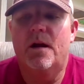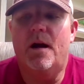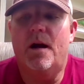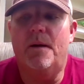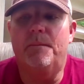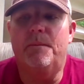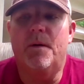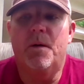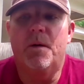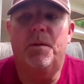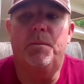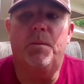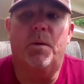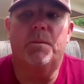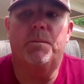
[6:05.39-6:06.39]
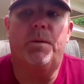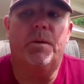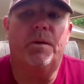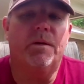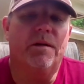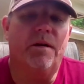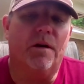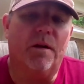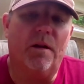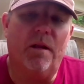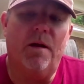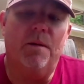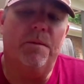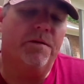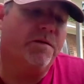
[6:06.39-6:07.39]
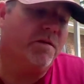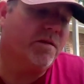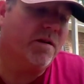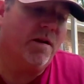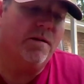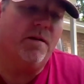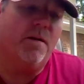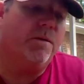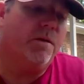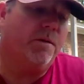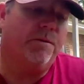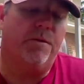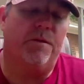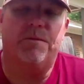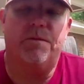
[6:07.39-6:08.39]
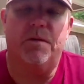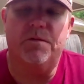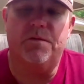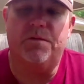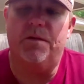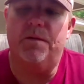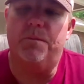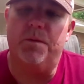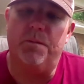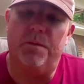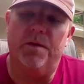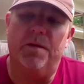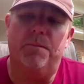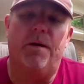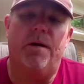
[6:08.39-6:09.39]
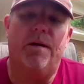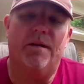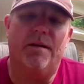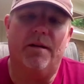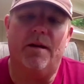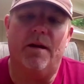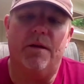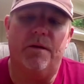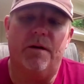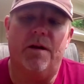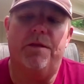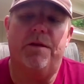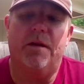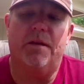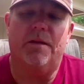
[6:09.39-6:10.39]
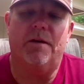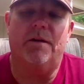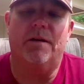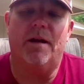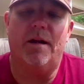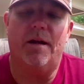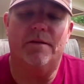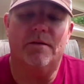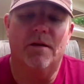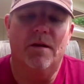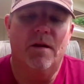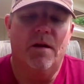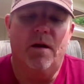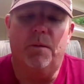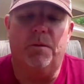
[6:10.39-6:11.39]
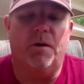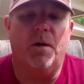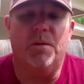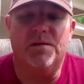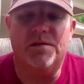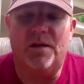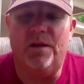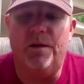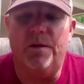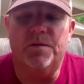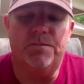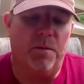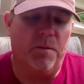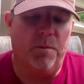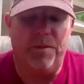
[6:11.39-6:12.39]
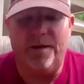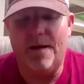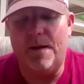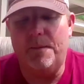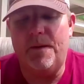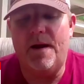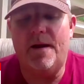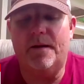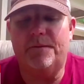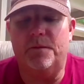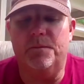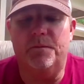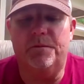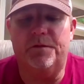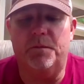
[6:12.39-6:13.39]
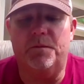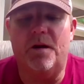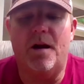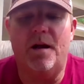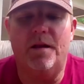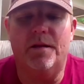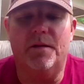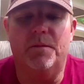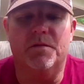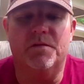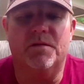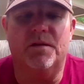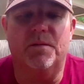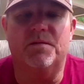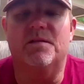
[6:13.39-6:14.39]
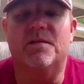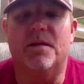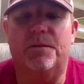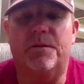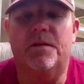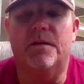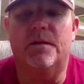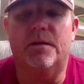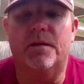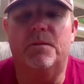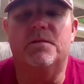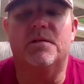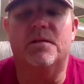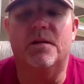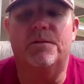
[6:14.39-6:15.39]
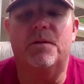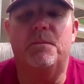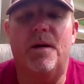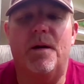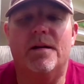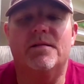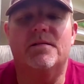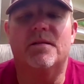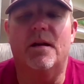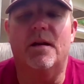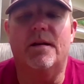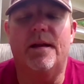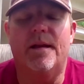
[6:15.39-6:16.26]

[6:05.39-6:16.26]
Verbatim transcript: Um, yeah. But more importantly, our club had just got done with our first road trip. We really bonded together. I thought that our guys we're always close, but when we got back from from Raleigh, it was it was a different it was a different mindset.